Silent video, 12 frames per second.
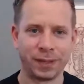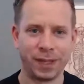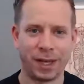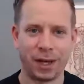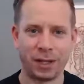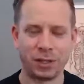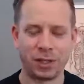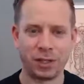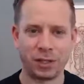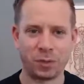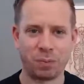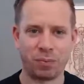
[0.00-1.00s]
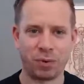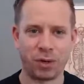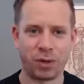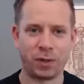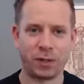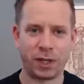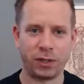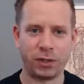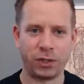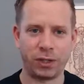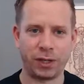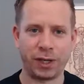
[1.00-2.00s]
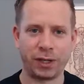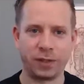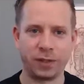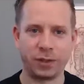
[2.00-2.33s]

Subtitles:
And actually just bring your attention as you